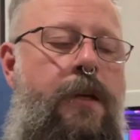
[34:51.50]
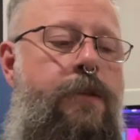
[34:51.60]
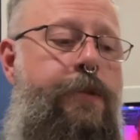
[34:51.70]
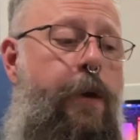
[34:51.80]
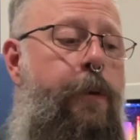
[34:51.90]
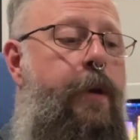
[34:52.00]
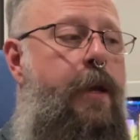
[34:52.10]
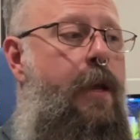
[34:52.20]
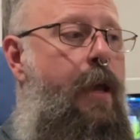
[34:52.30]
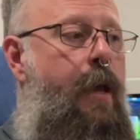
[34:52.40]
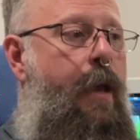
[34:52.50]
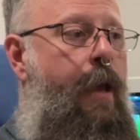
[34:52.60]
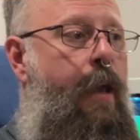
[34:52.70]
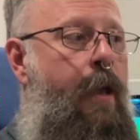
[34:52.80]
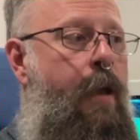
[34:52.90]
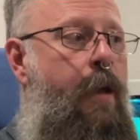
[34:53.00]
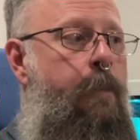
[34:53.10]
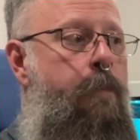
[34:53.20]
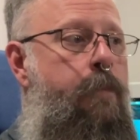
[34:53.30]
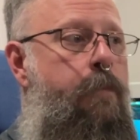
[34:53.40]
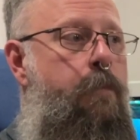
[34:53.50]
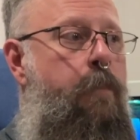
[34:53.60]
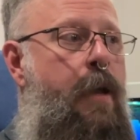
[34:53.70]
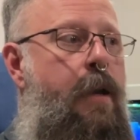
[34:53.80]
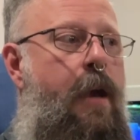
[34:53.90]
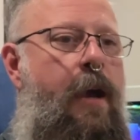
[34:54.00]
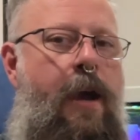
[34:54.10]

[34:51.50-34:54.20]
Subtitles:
So, but